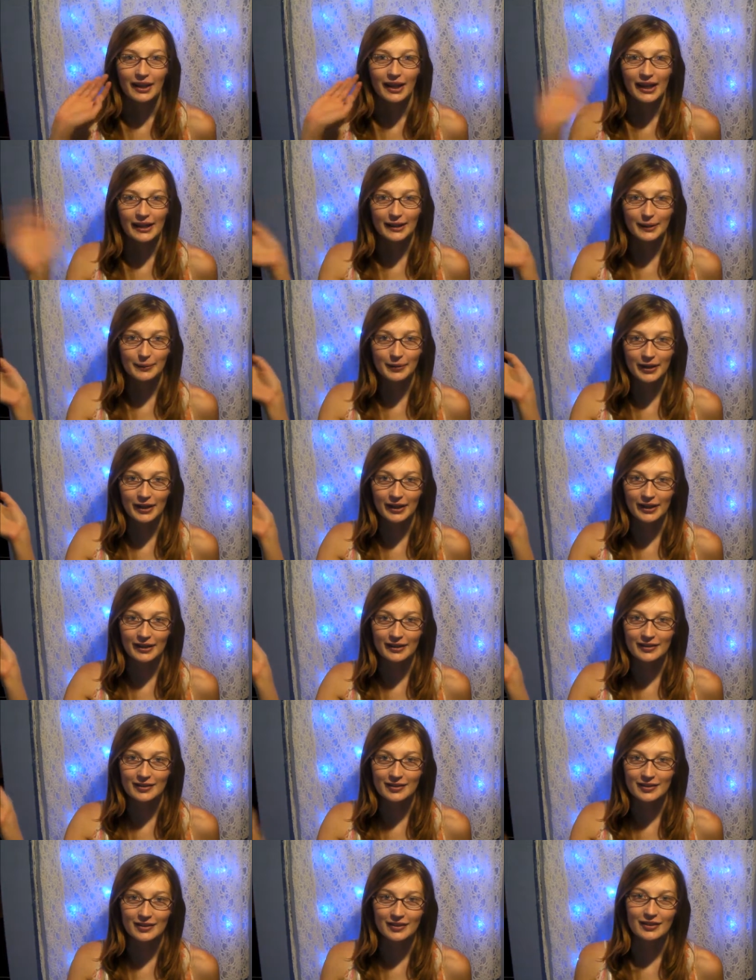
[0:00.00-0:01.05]
Hey
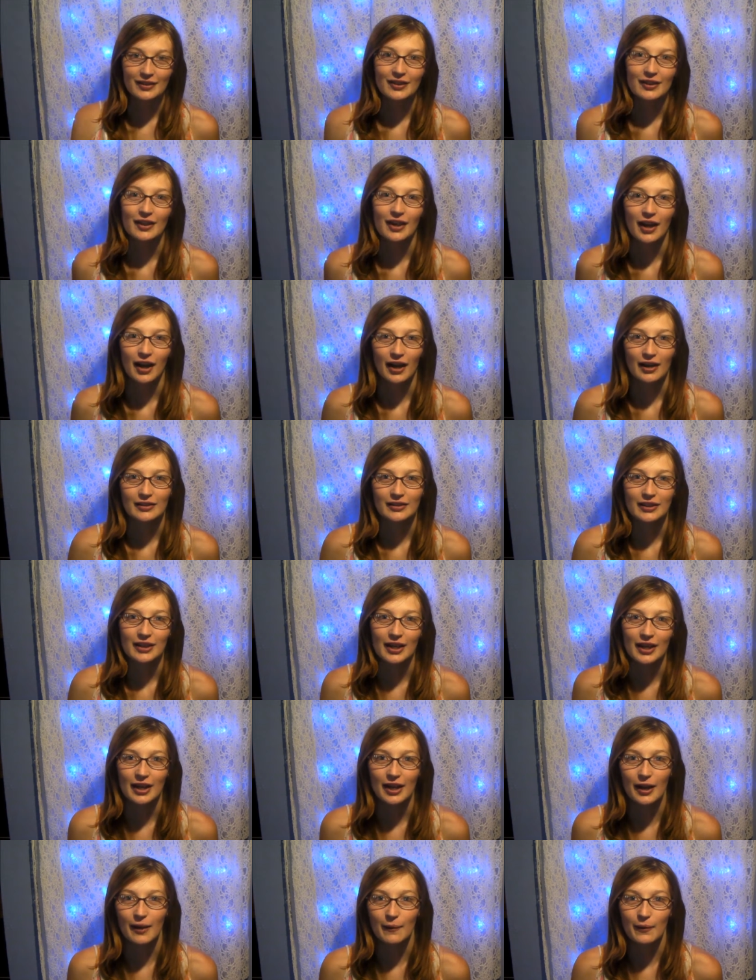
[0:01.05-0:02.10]
Cupcakes!
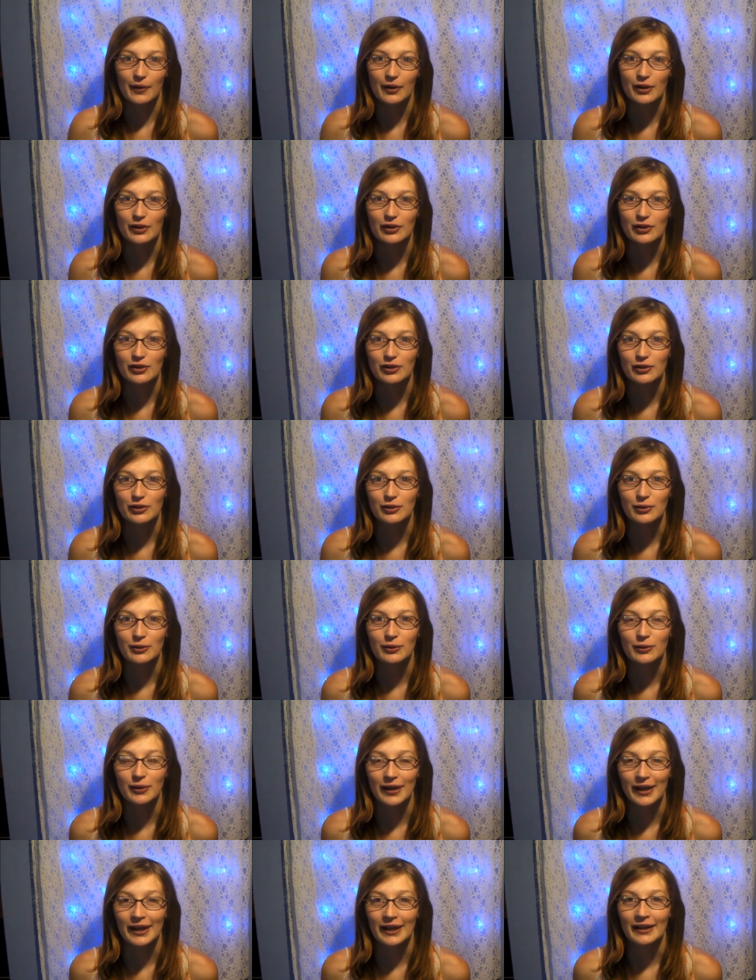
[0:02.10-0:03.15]
Today I wanted to
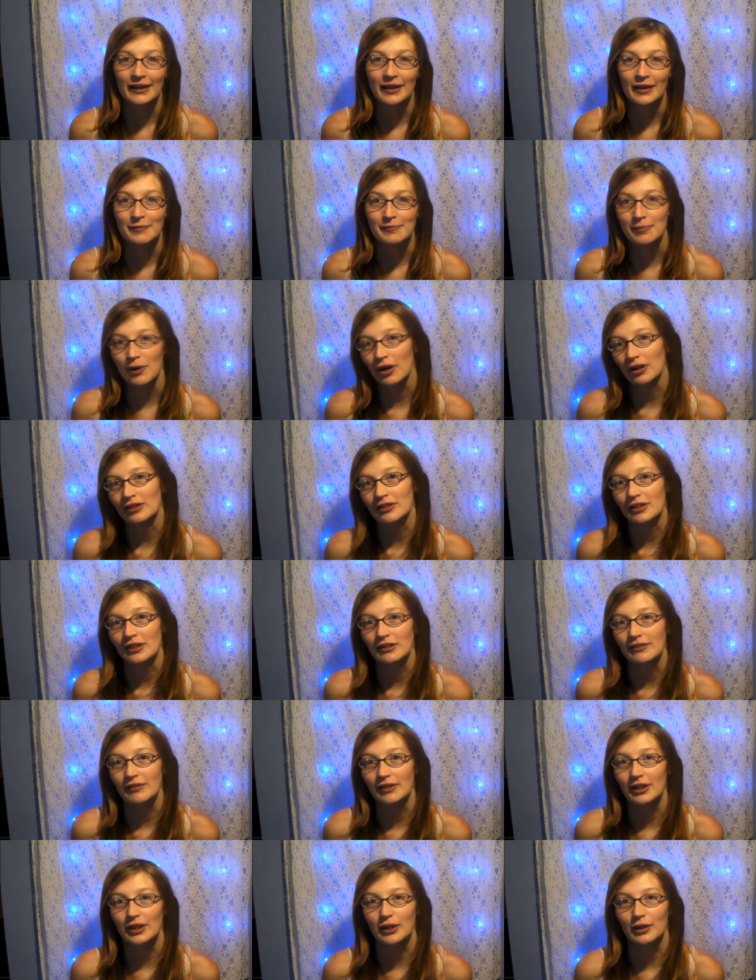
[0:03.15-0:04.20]
do an
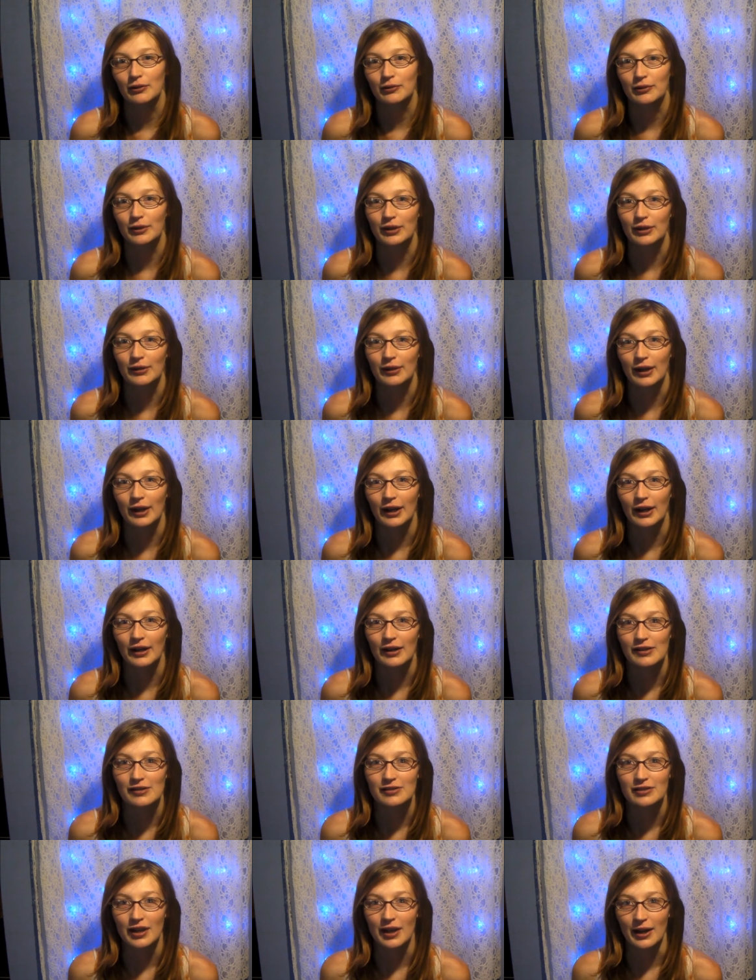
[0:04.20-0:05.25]
unboxing video for you
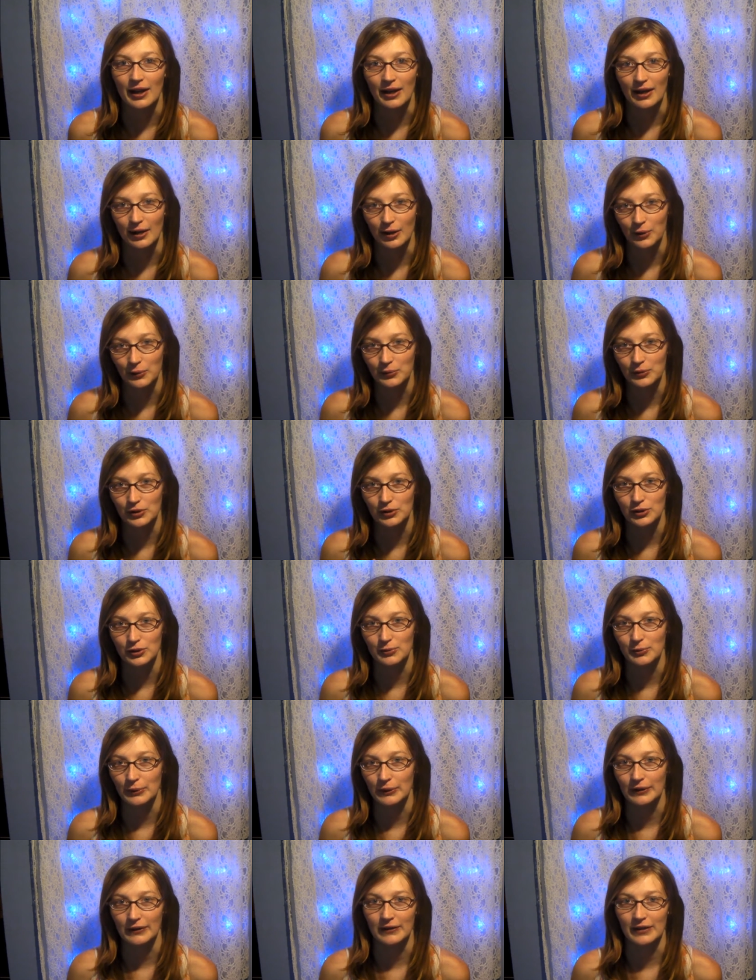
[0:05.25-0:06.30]
guys. I hope to do
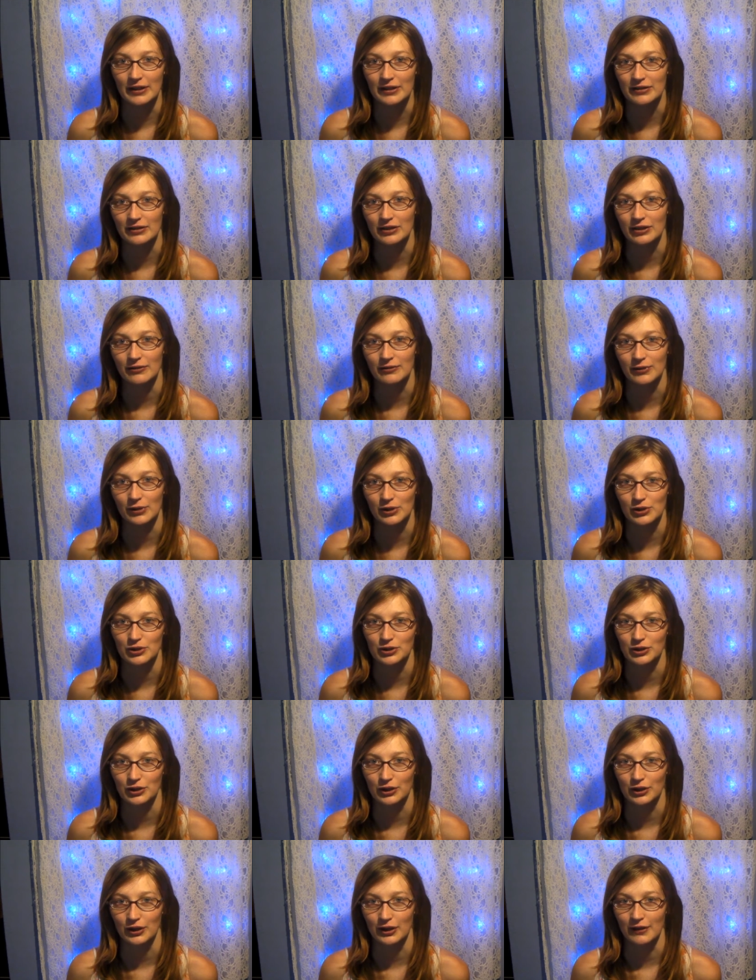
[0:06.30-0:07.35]
more of these in the
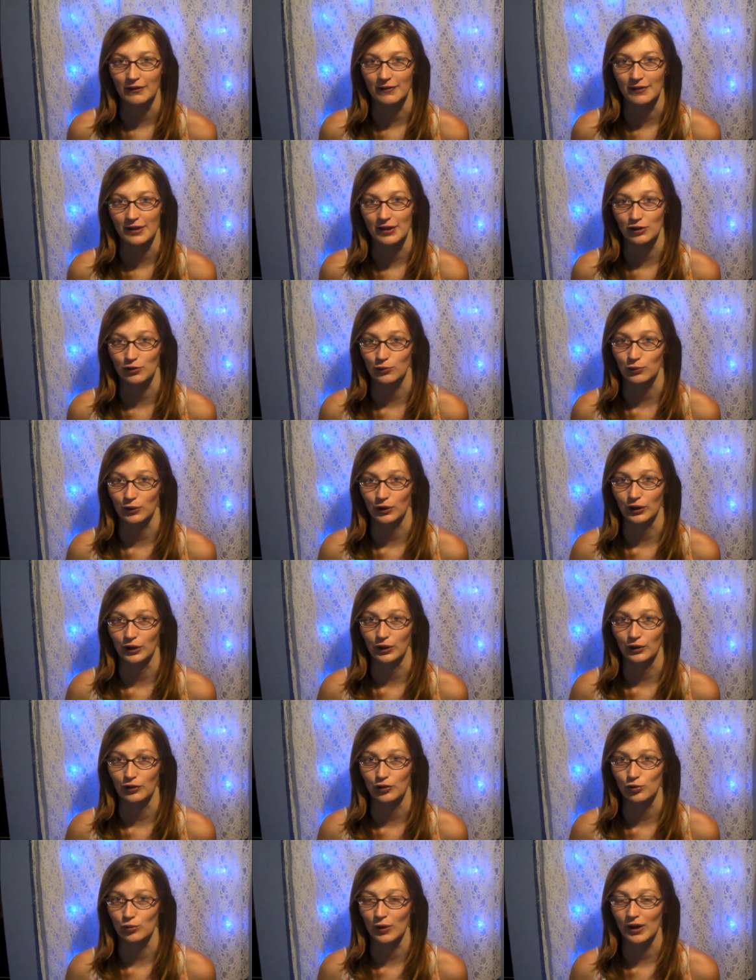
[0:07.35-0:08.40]
future if this one
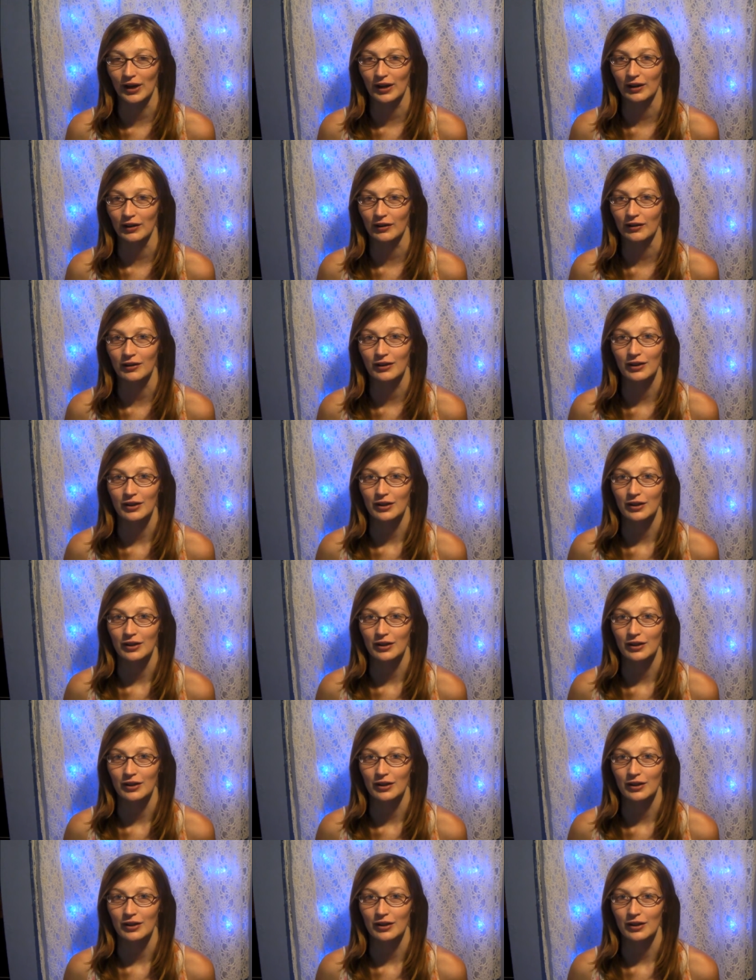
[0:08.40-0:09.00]
goes well.